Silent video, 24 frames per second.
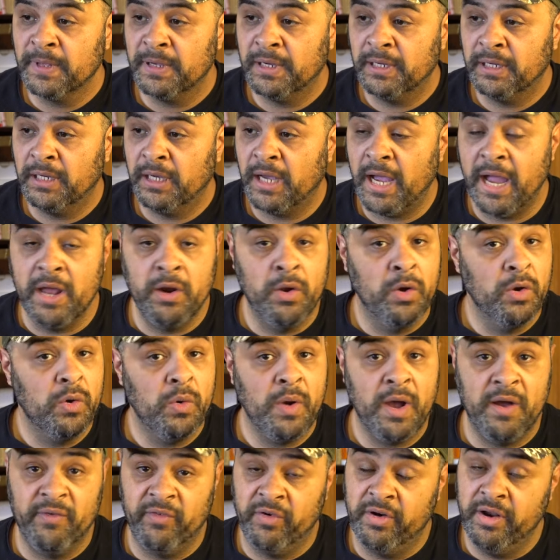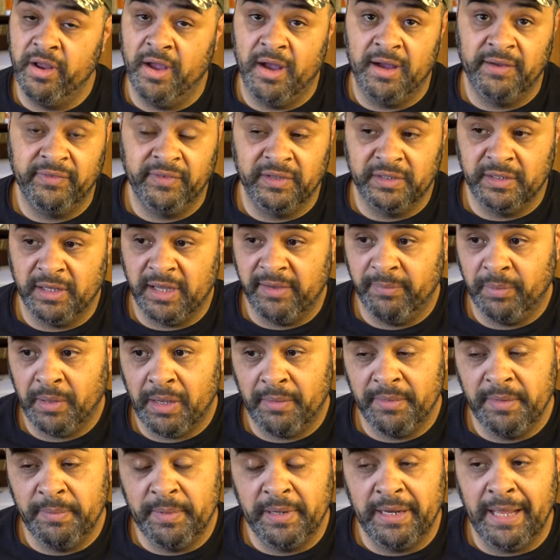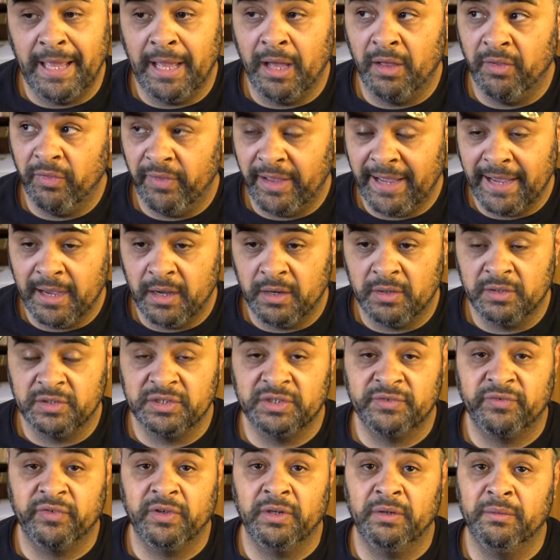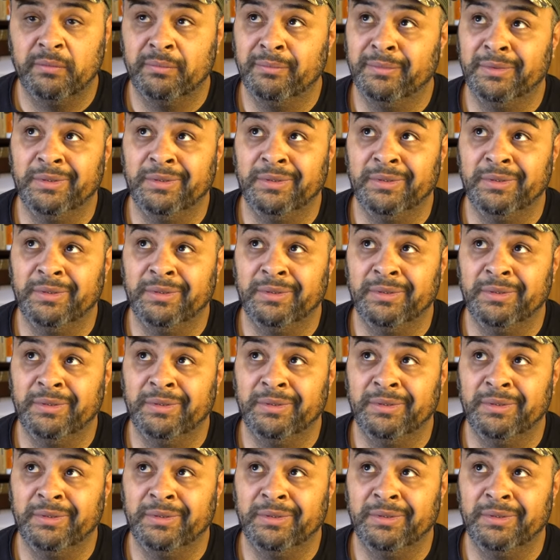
Uh, I don't go out very often. I've probably been out of the house for,